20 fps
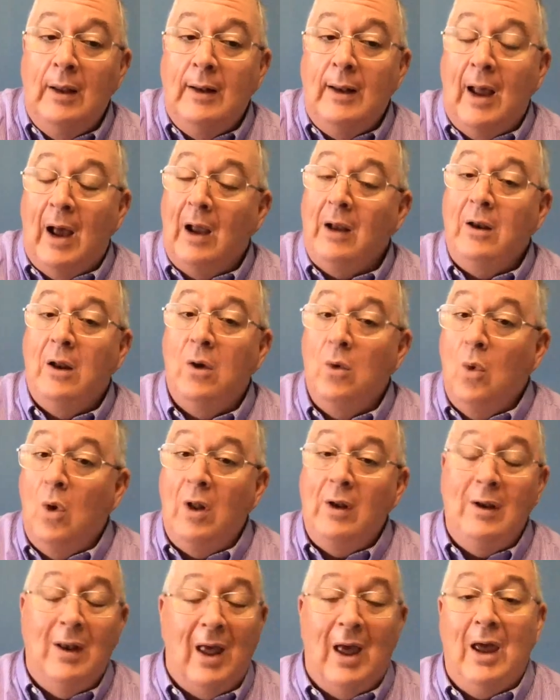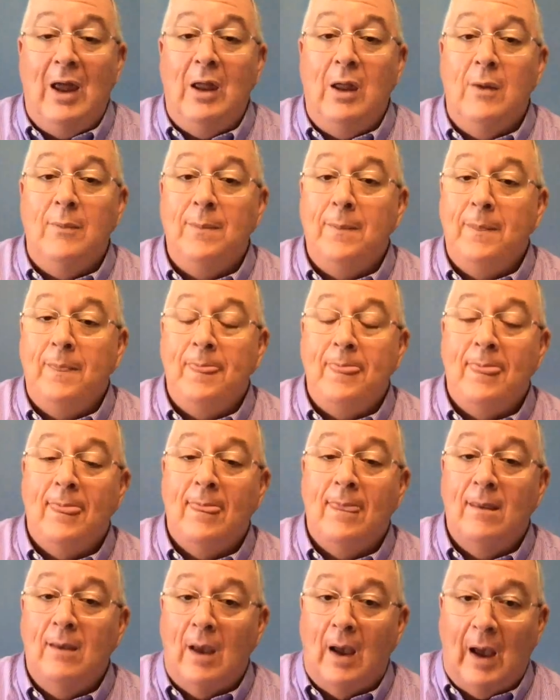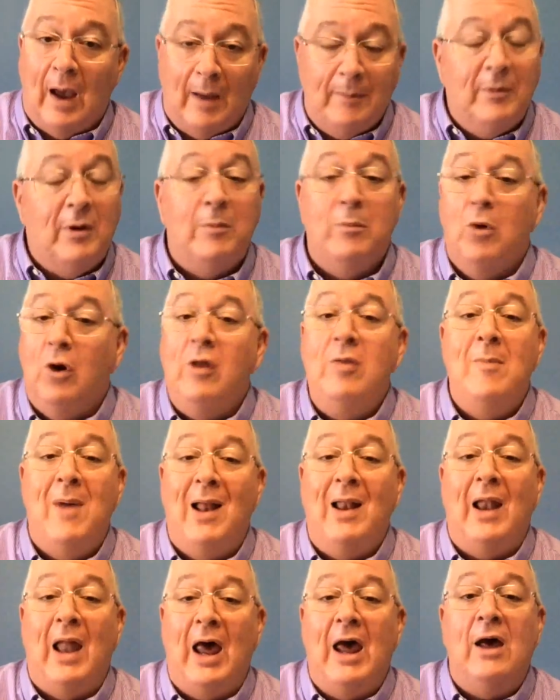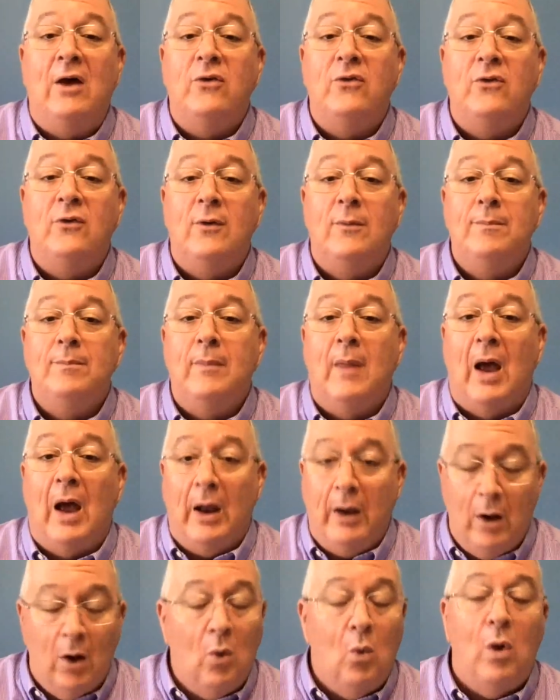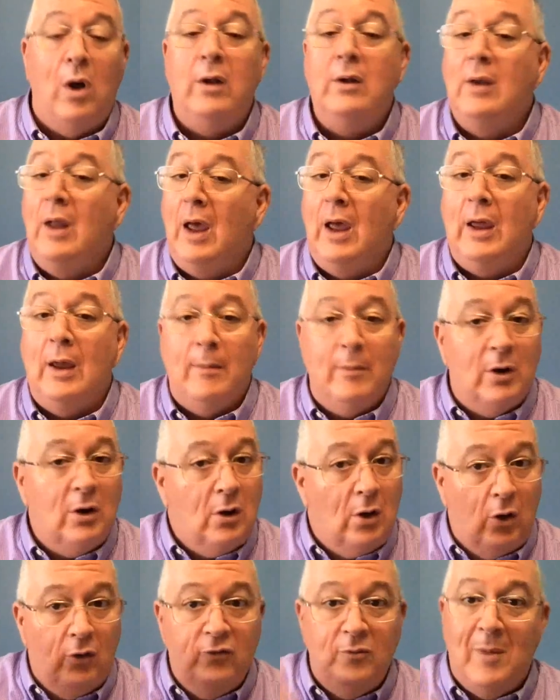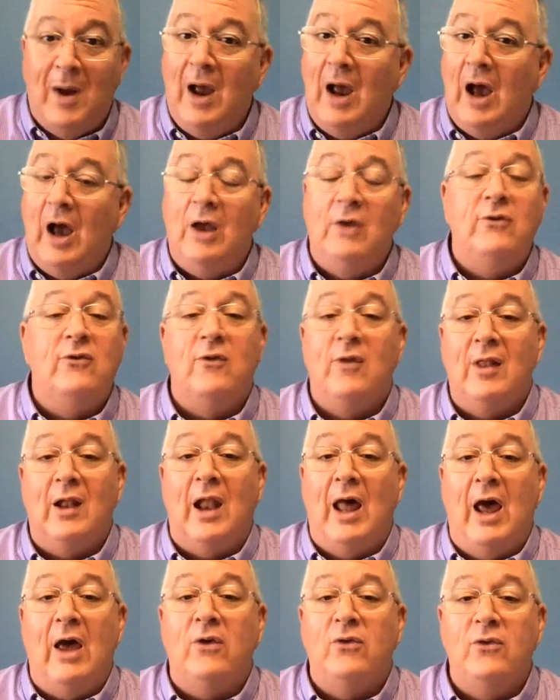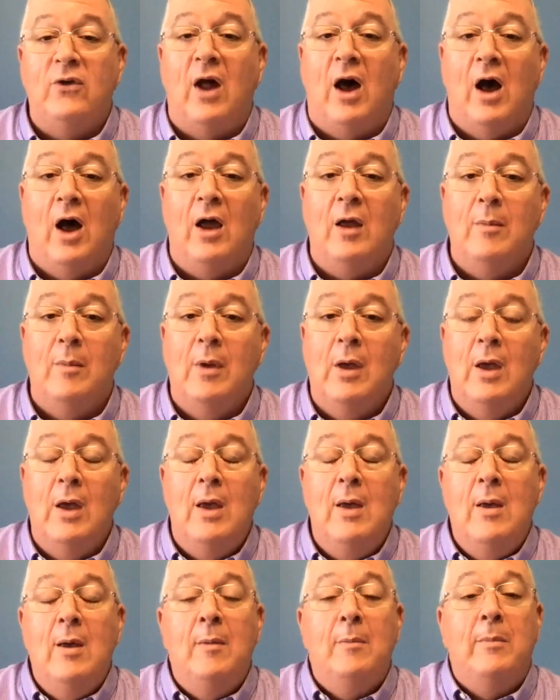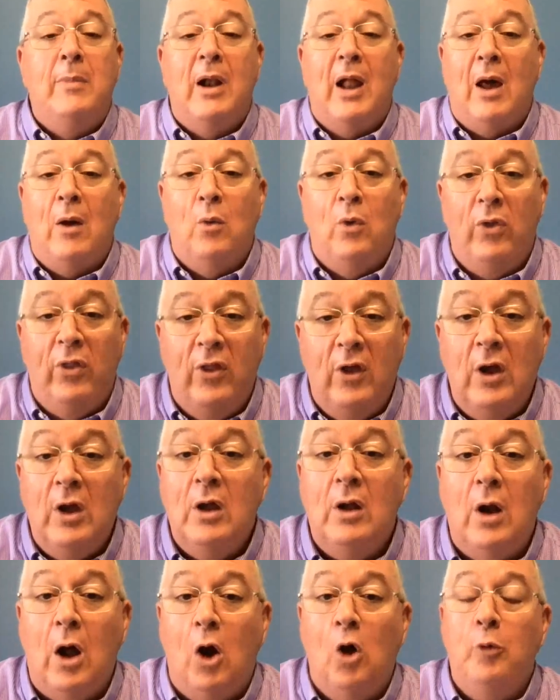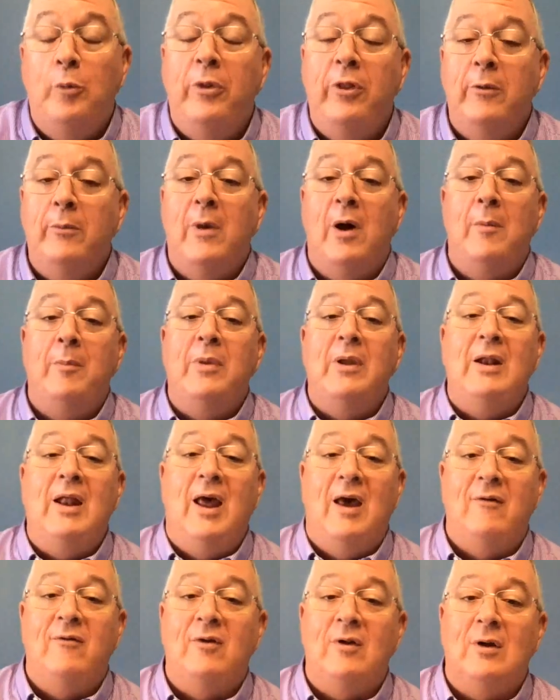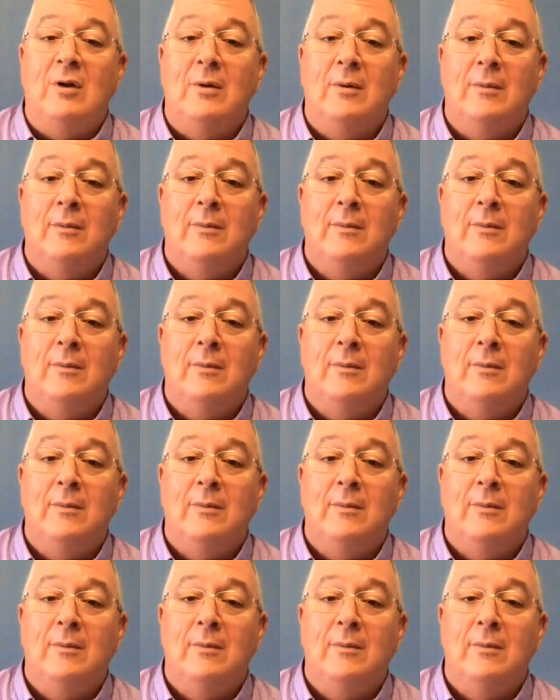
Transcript: now, I know one day I'm going to breathe my last. I know one day I'm going to close my eyes for the last time, but I will then open them up in heaven.